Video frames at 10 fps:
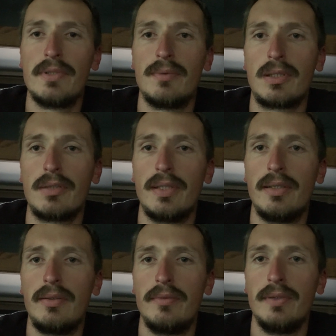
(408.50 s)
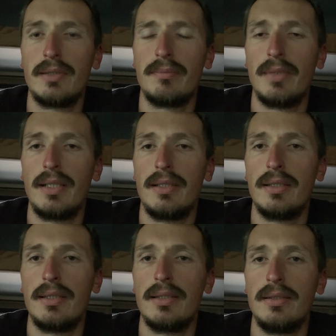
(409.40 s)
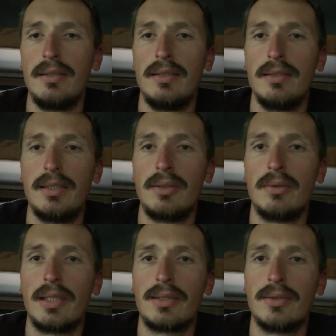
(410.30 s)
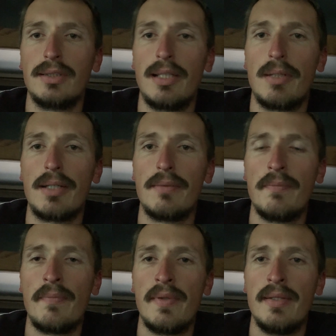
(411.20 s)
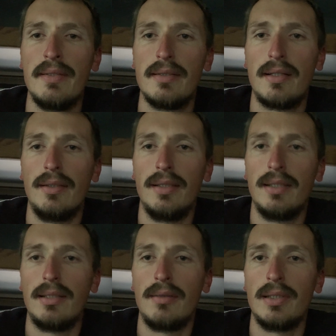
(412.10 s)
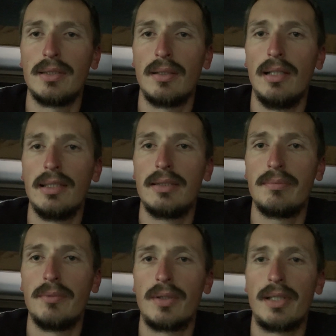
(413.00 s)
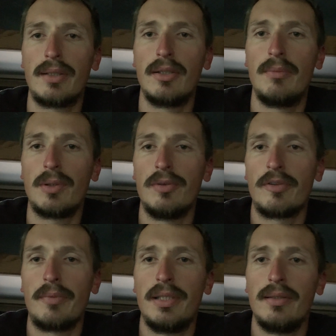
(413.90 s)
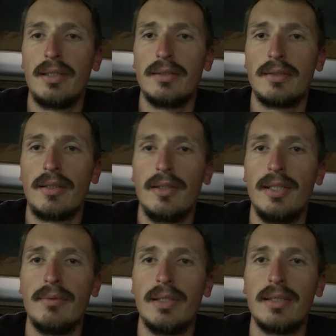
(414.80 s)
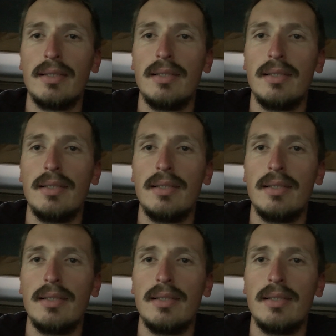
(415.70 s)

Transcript: Works well with my single axle semi, and it was a lot more economical for me to get started that way.